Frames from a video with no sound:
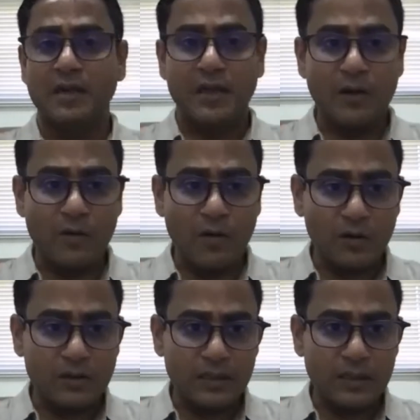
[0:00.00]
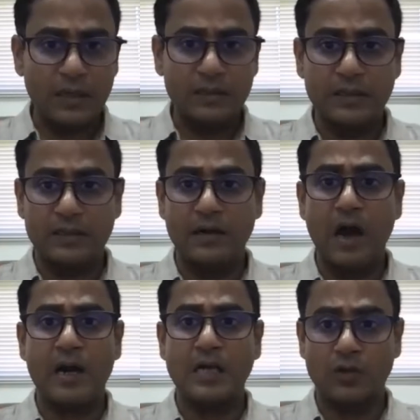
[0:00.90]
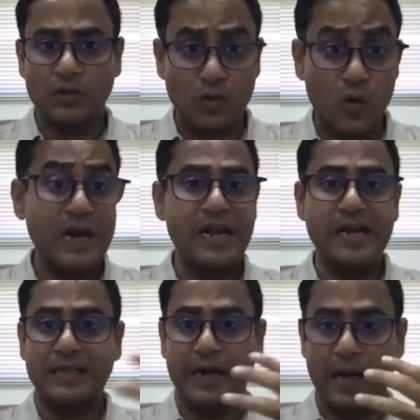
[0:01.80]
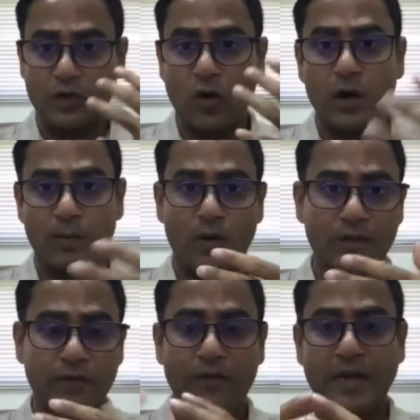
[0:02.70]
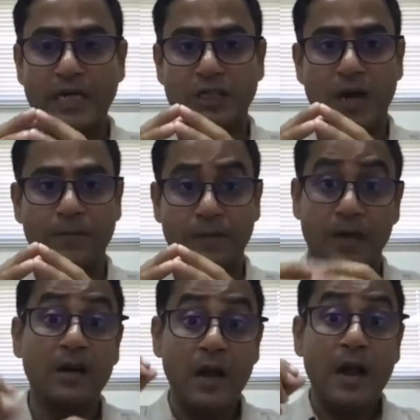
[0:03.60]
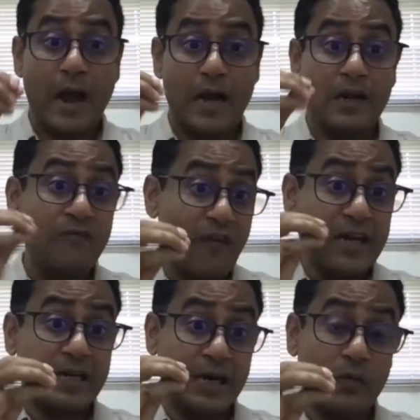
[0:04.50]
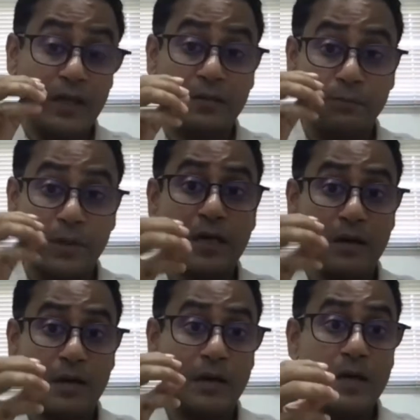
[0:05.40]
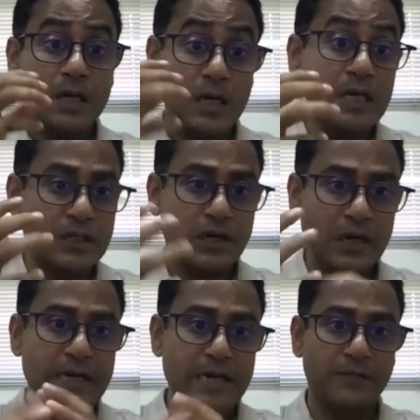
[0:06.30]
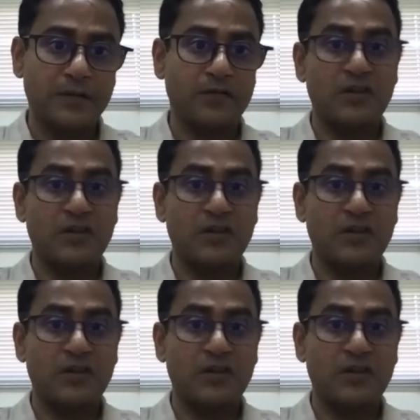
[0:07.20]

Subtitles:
You know, all the naras or sloganeering that I talk about in the final chapter, and infected with particular cultural idioms.